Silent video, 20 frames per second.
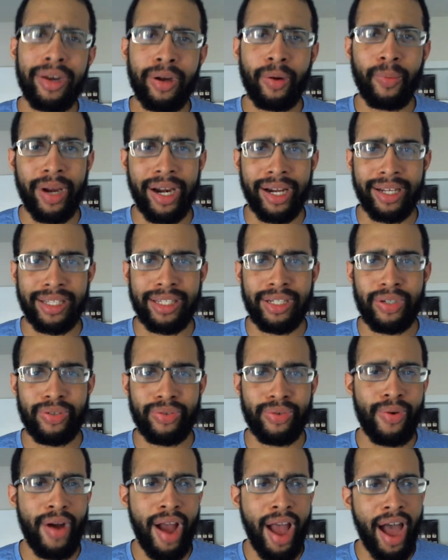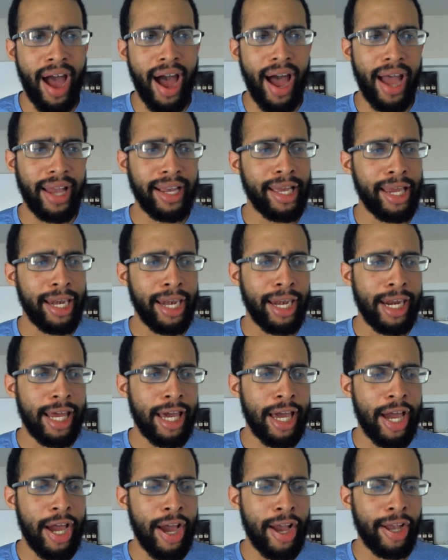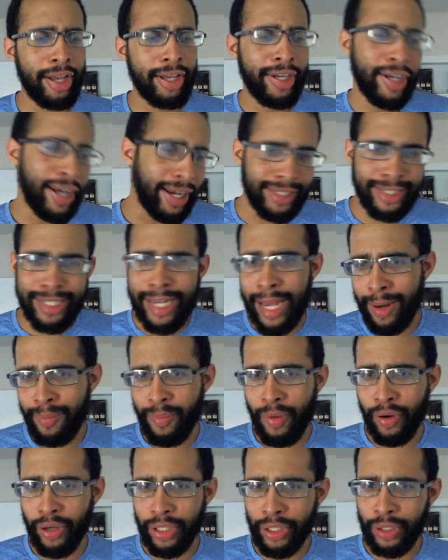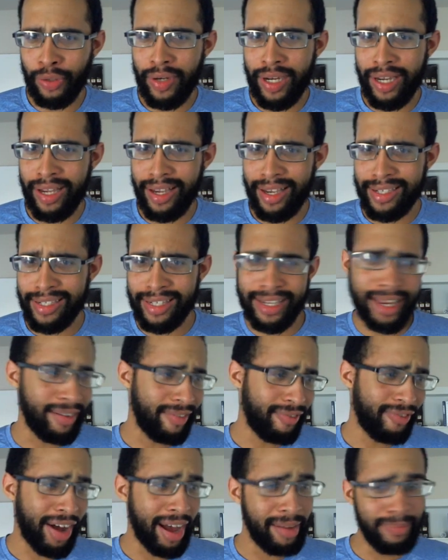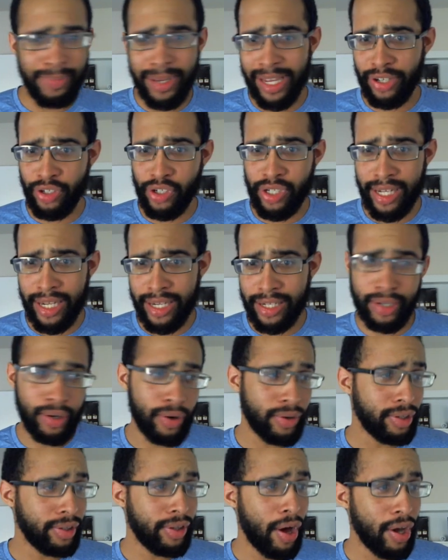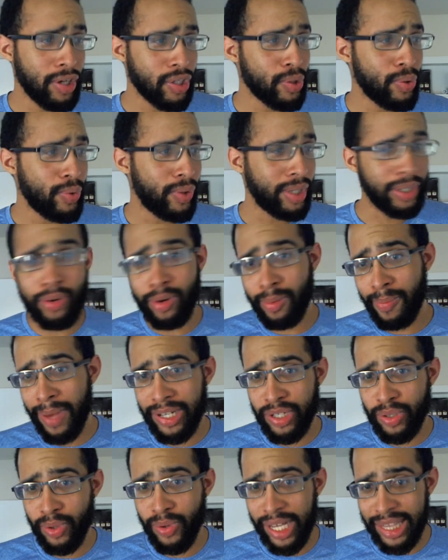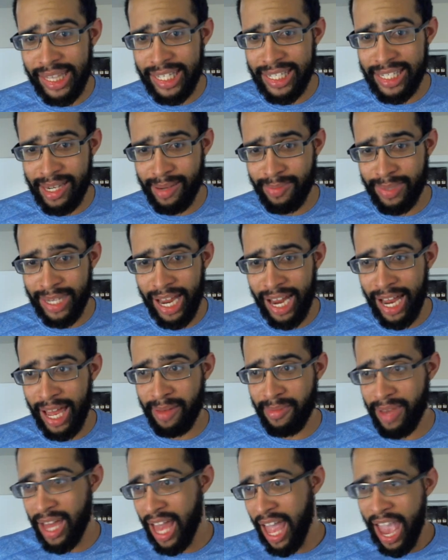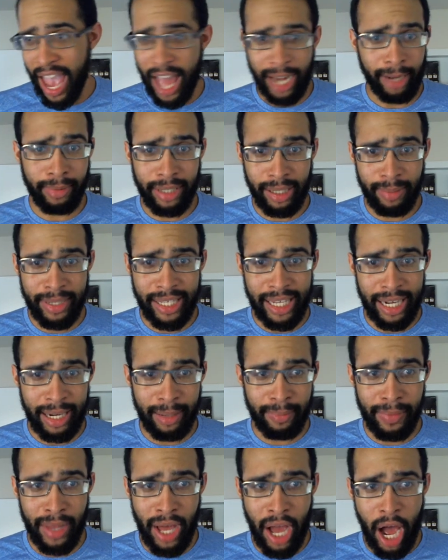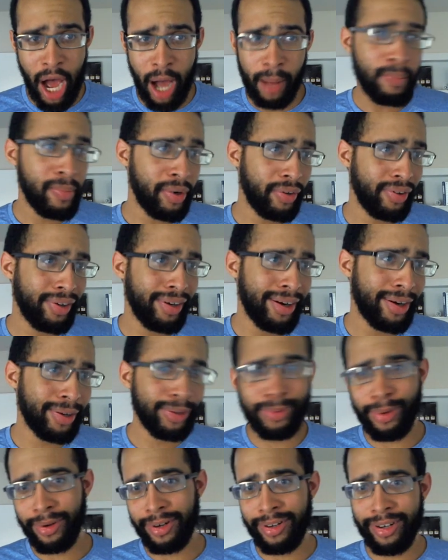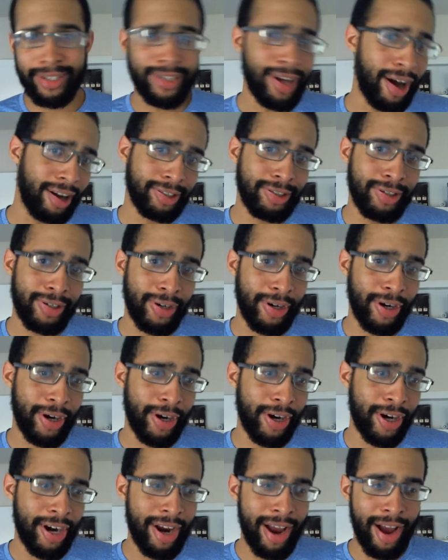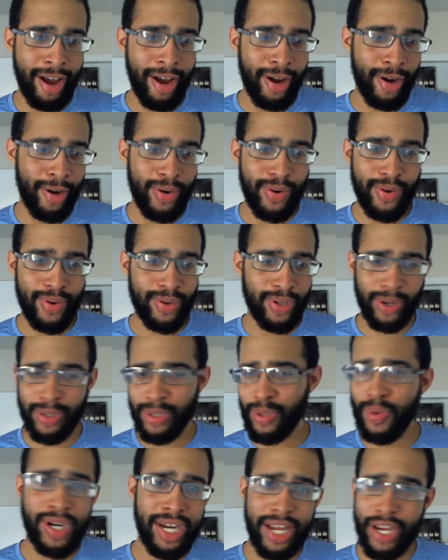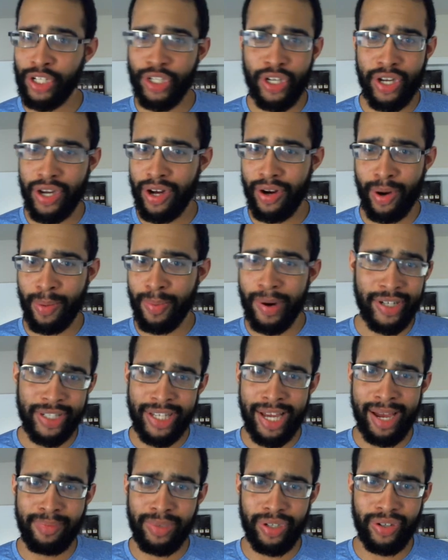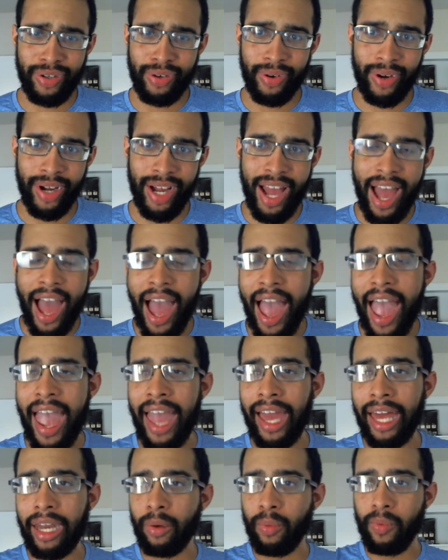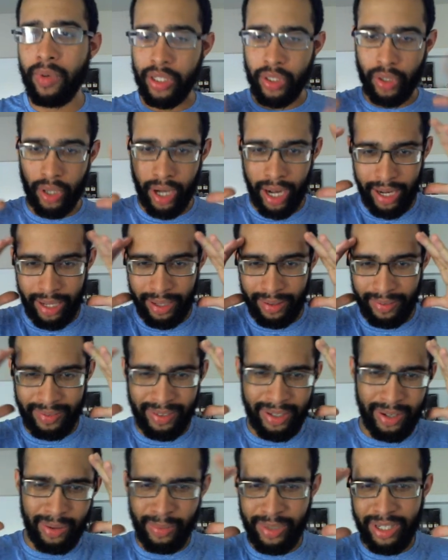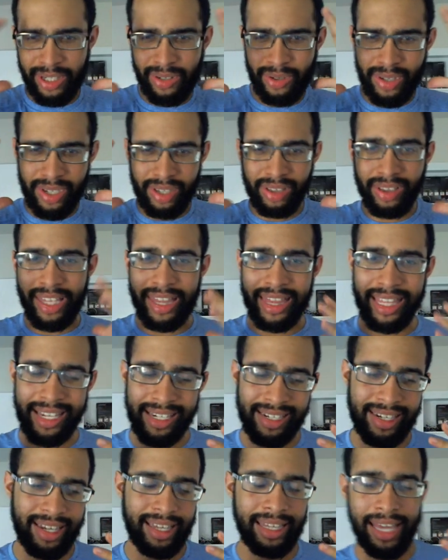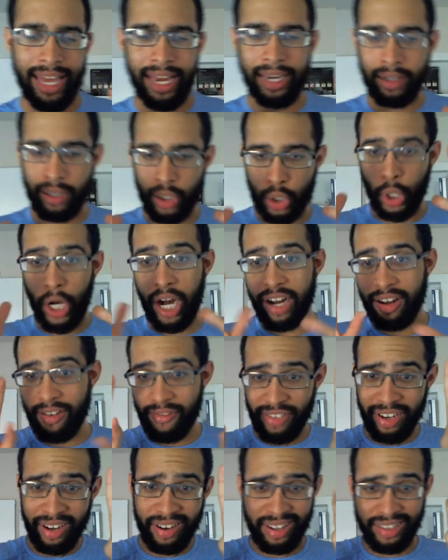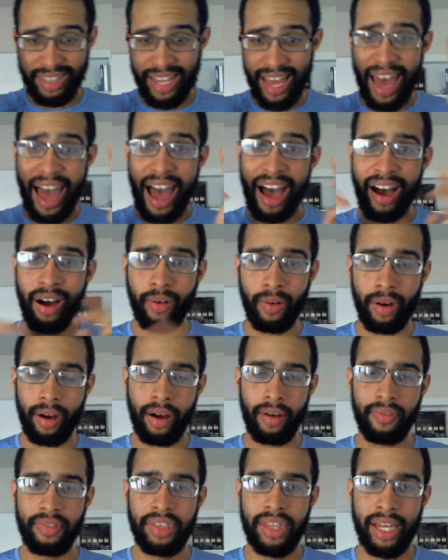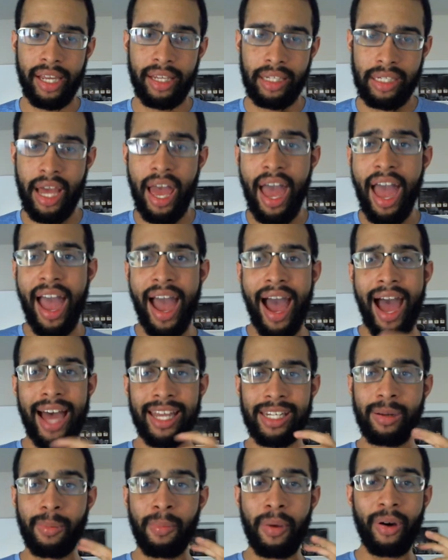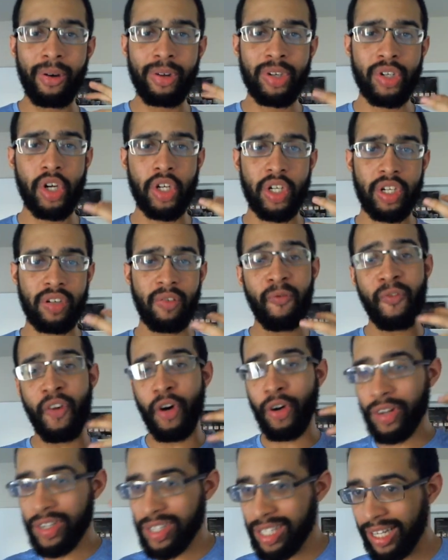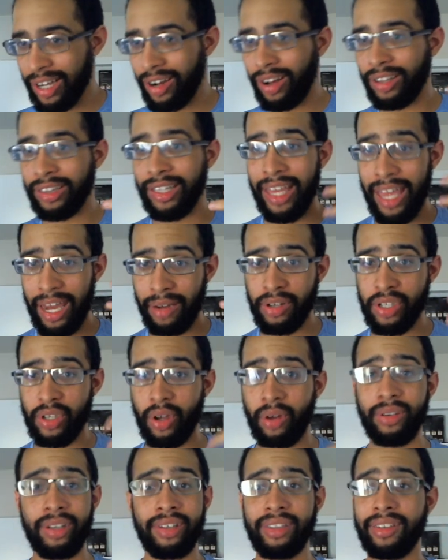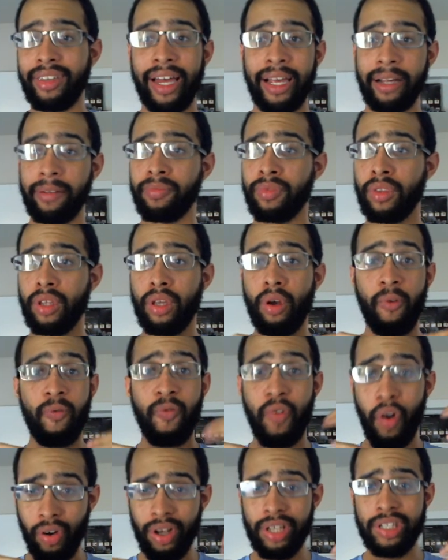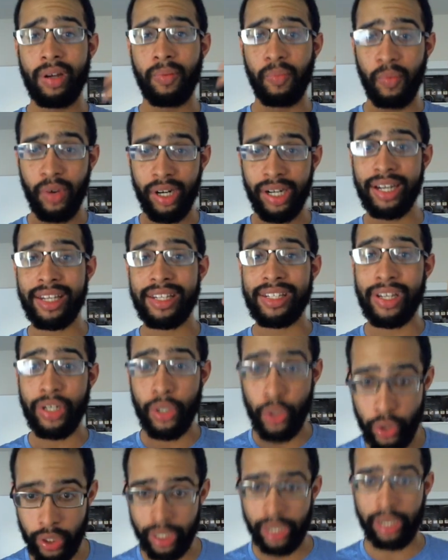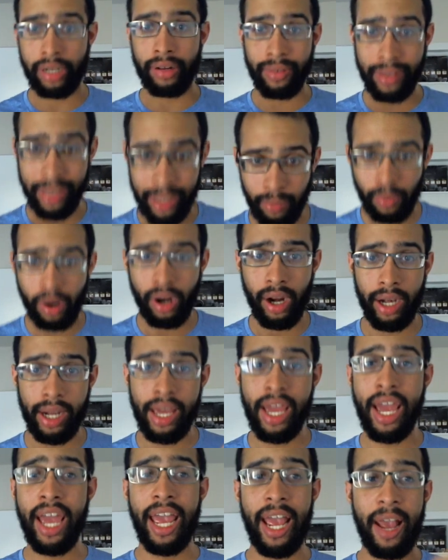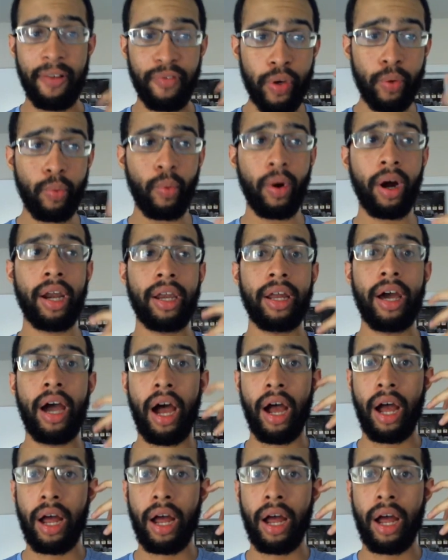I know what I can do. I can get 10 more degrees and get 5 PhDs and go to law school and go to med school at the same time. And I'm going to become a millionaire lawyer doctor who's also an engineer part-time too. And we try to, we do silly things like that, trying to figure out the how of things, as opposed to just focusing on the end result. Like, focus on what it is that you genuinely want. If you want